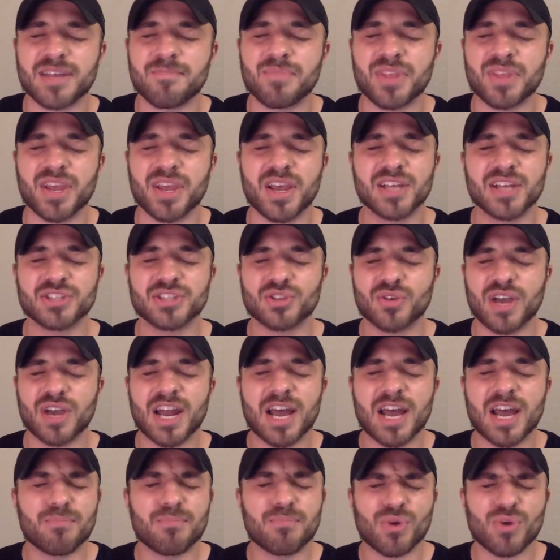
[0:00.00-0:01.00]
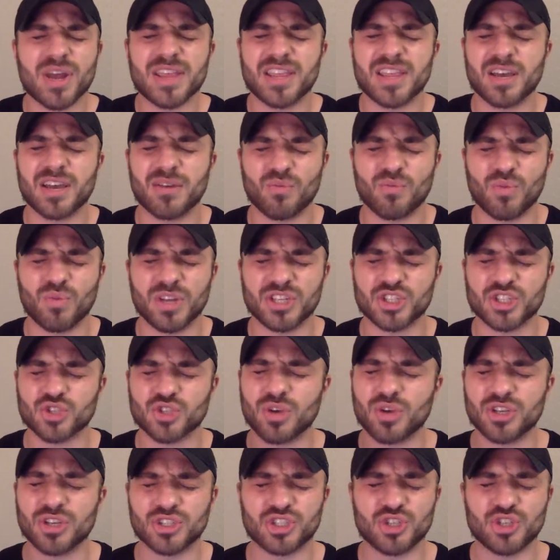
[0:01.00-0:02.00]
So God, I pray that we
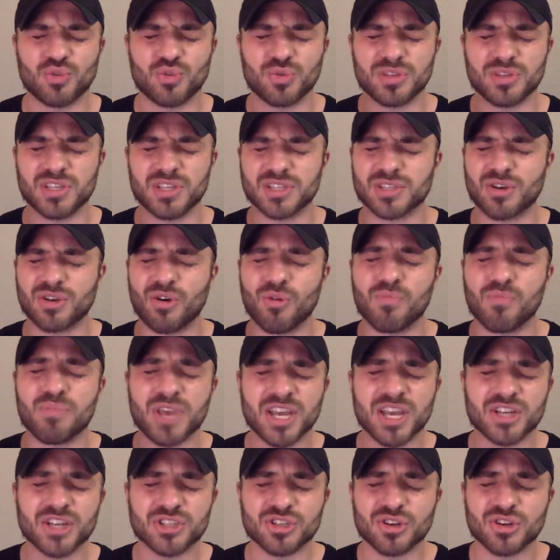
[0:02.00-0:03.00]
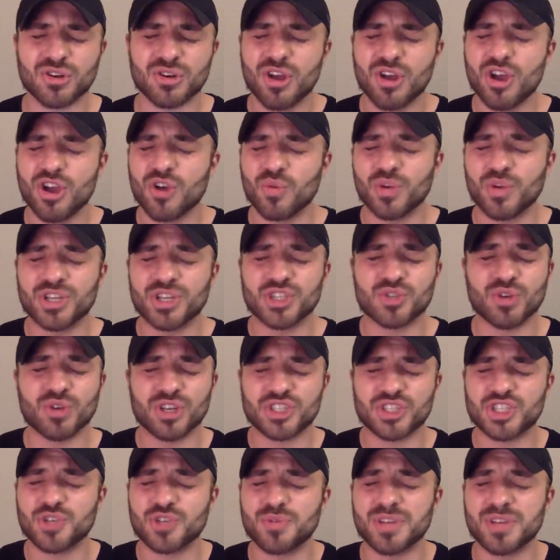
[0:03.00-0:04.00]
trust you with this whole picture. We trust you
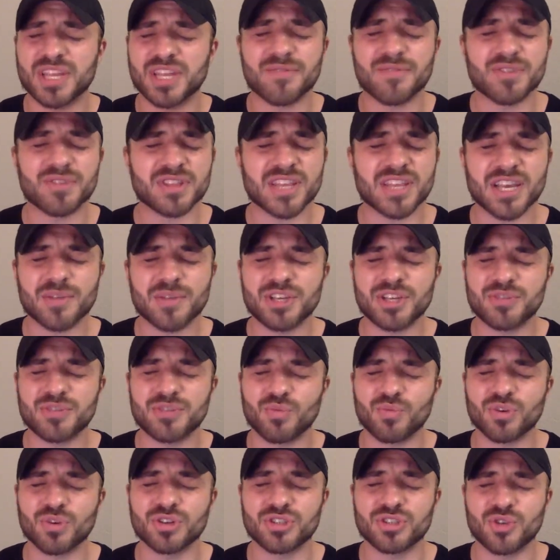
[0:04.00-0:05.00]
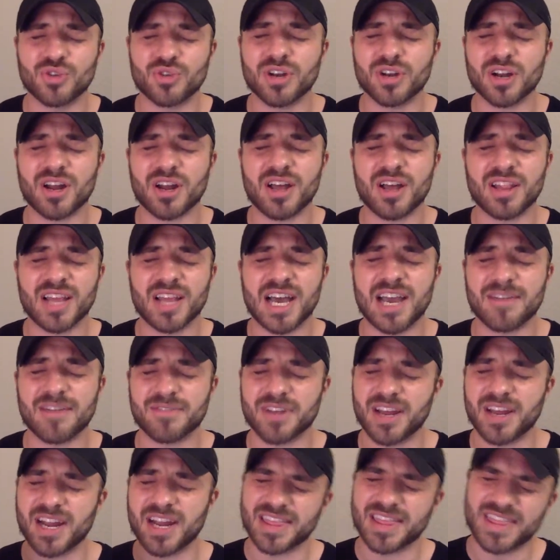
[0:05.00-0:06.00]
with everything we're doing in our life. God,
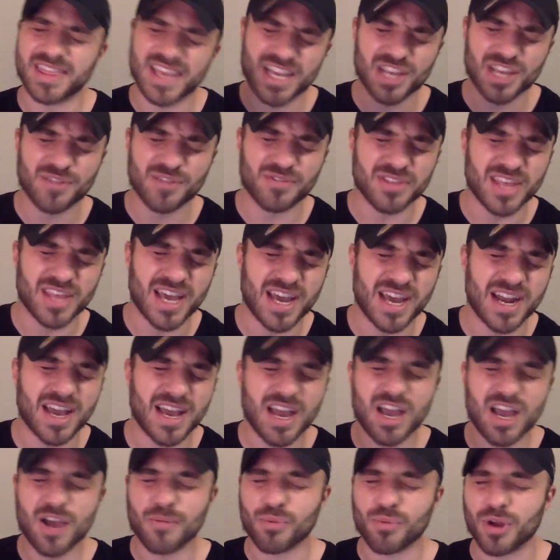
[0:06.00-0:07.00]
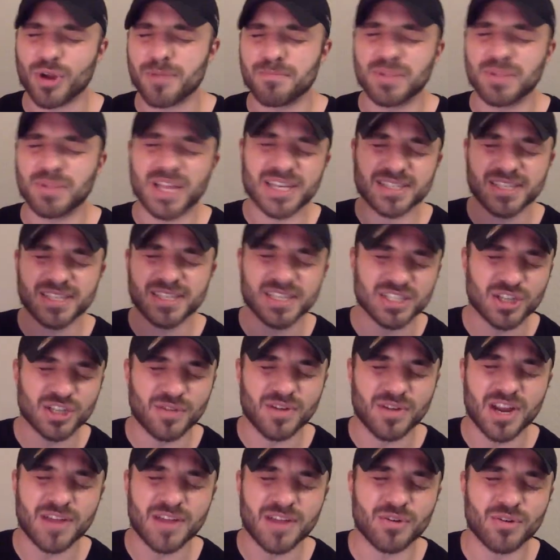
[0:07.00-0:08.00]
I thank you for that. Pray blessings over
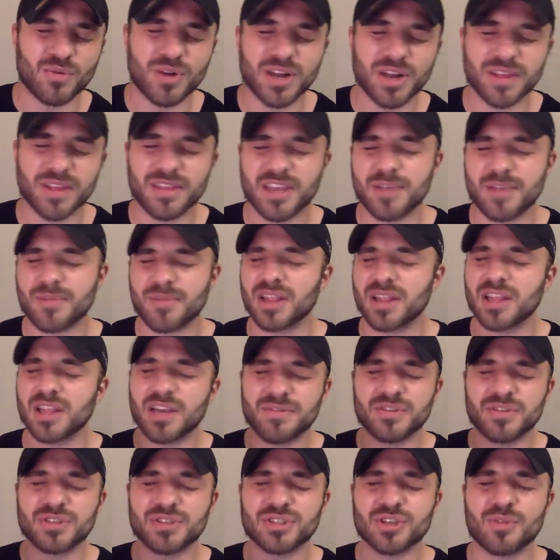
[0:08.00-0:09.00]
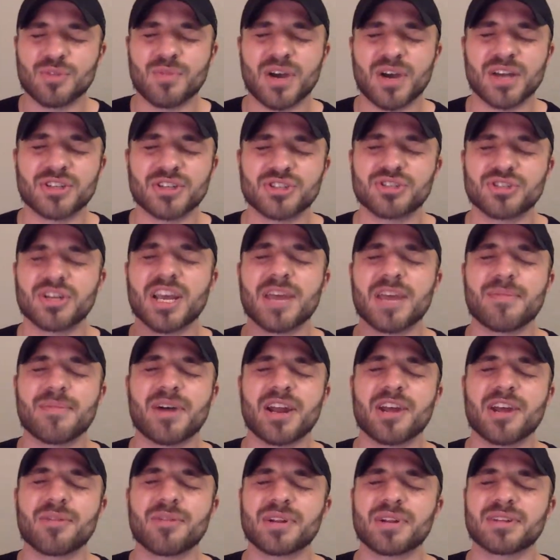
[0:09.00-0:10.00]
every one of them. I love you so much. Name out
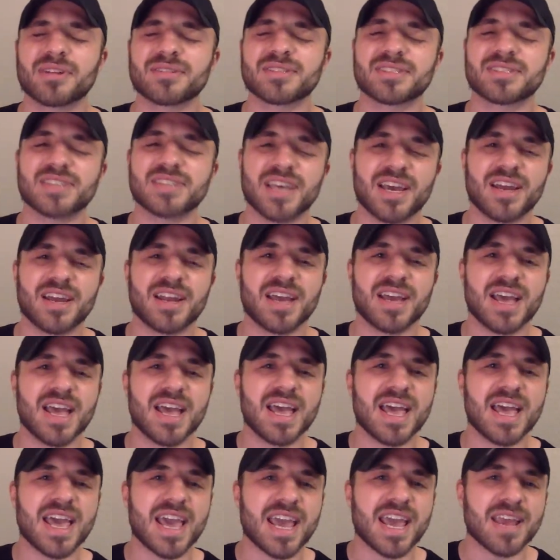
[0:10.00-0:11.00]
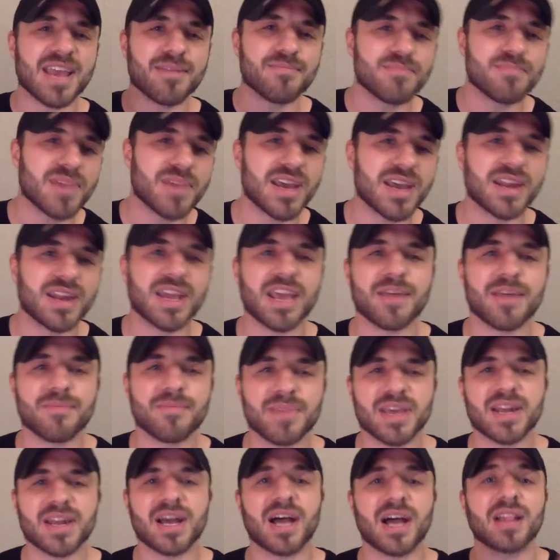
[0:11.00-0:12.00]
every else said. Amen. Amen.
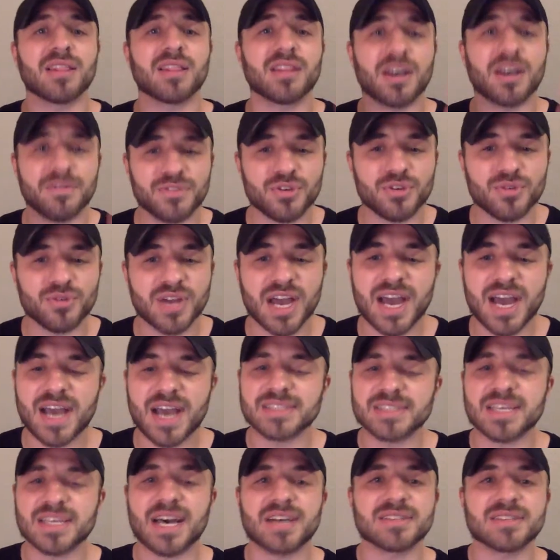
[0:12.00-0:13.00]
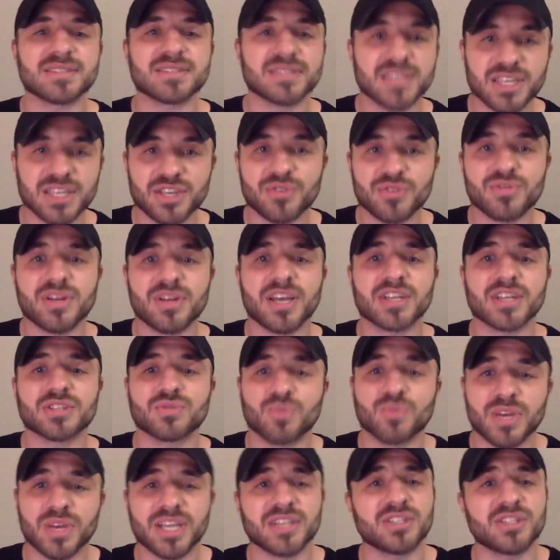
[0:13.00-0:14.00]
I love you guys. I'll see you next
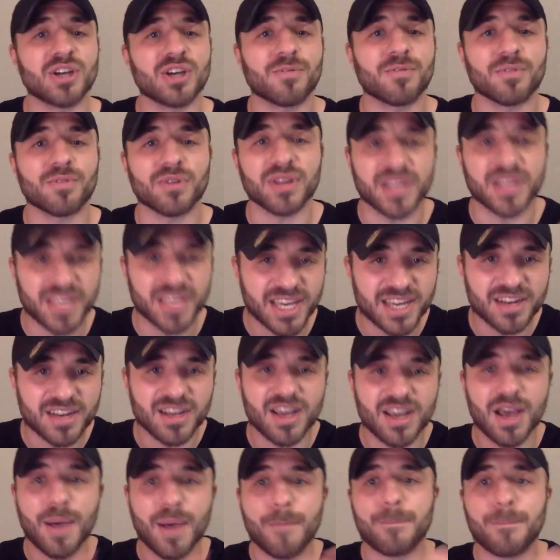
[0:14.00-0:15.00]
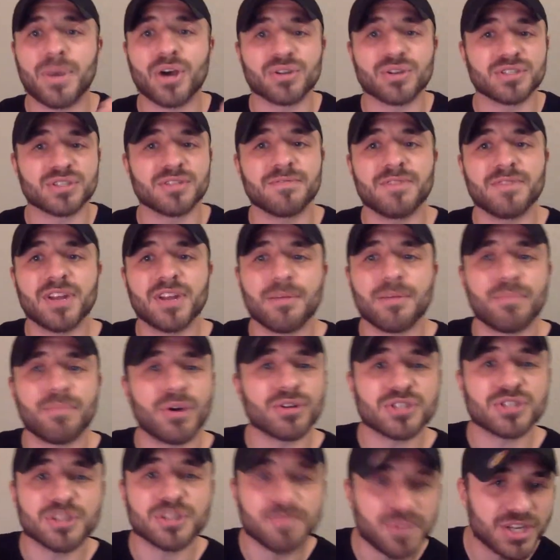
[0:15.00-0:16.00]
week. Don't forget, post a
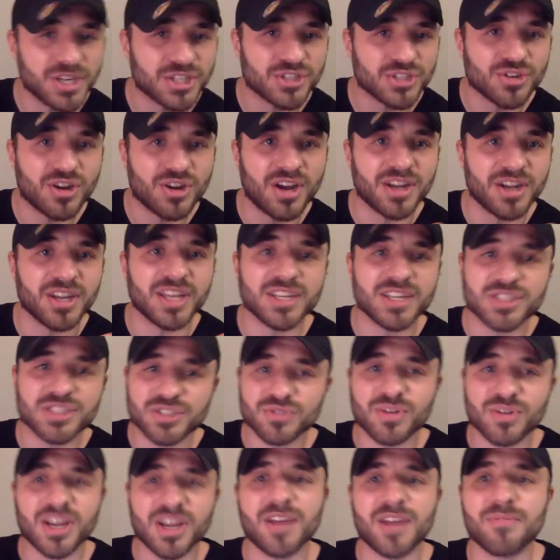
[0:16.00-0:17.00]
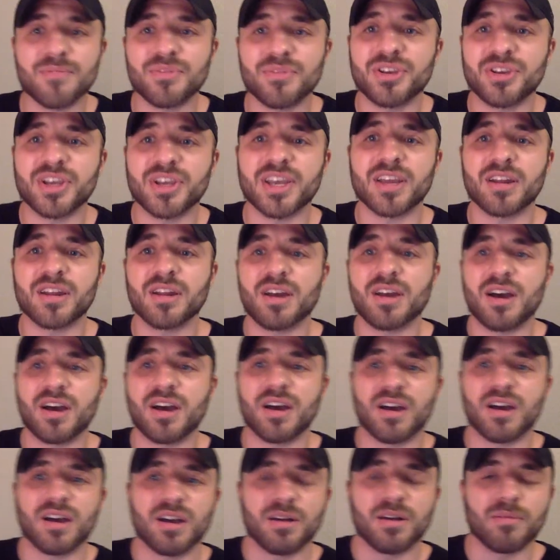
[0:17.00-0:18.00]
picture on Instagram. You get
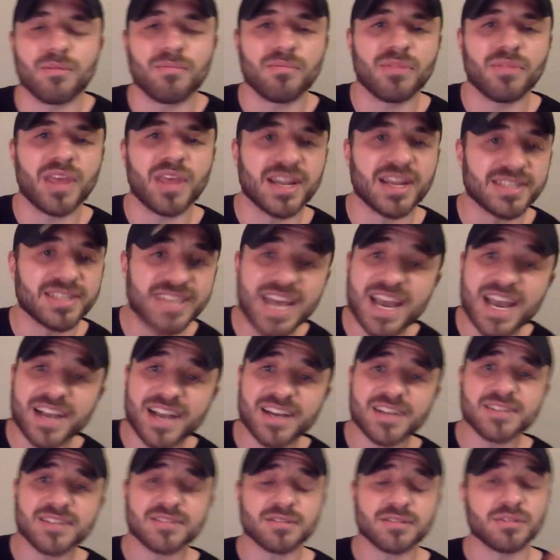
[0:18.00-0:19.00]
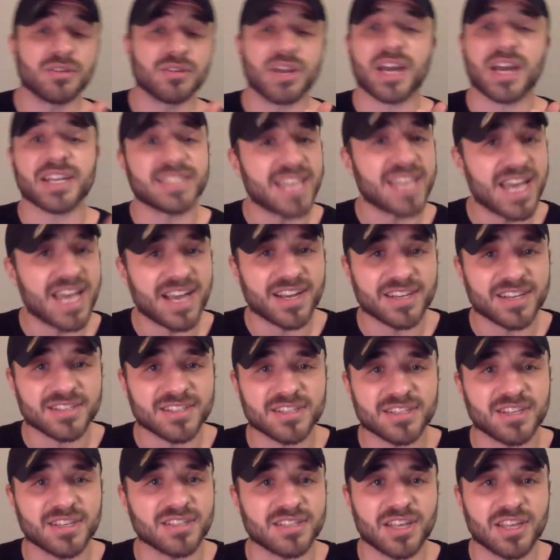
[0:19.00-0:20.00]
and tag us. You got to tag us,
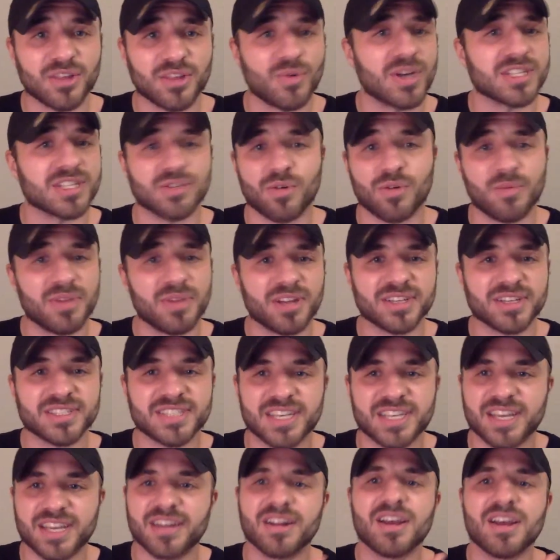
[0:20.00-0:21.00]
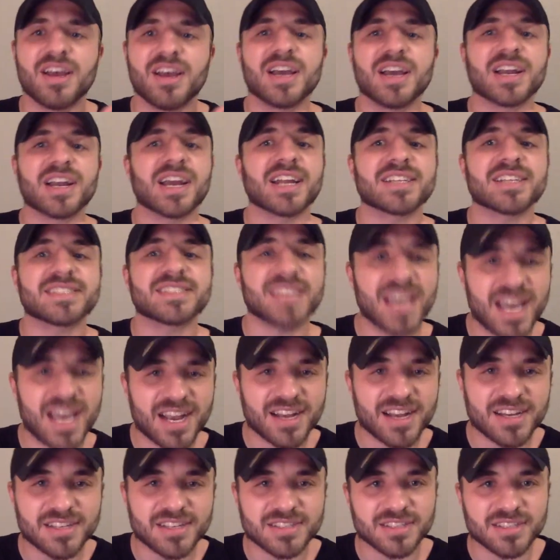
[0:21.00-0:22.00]
because otherwise I won't be able to see it. Got to tag
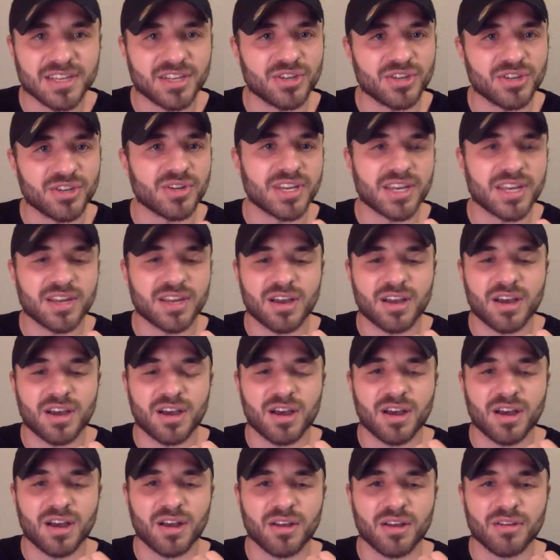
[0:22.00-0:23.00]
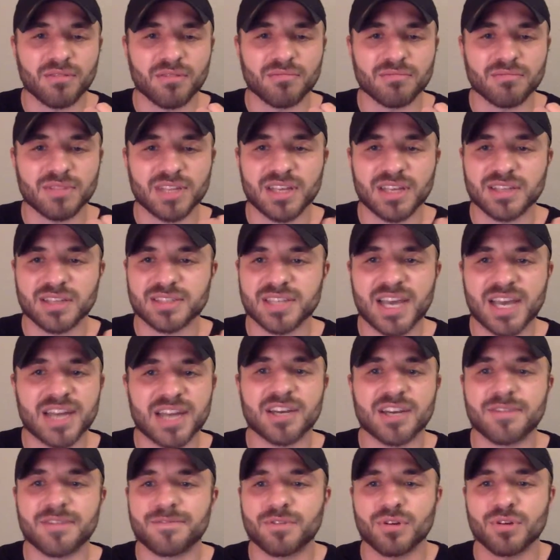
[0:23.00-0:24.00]
us, and you'll get signed
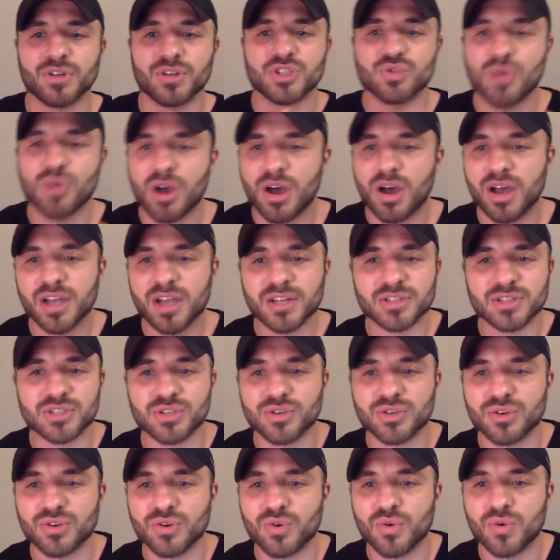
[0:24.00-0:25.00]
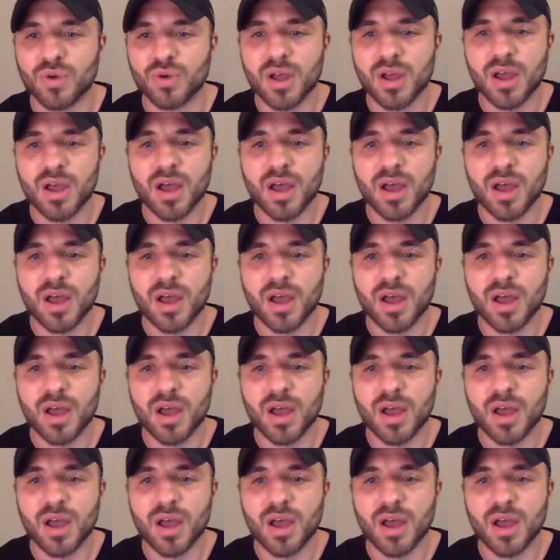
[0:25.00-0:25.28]
up for a drawing to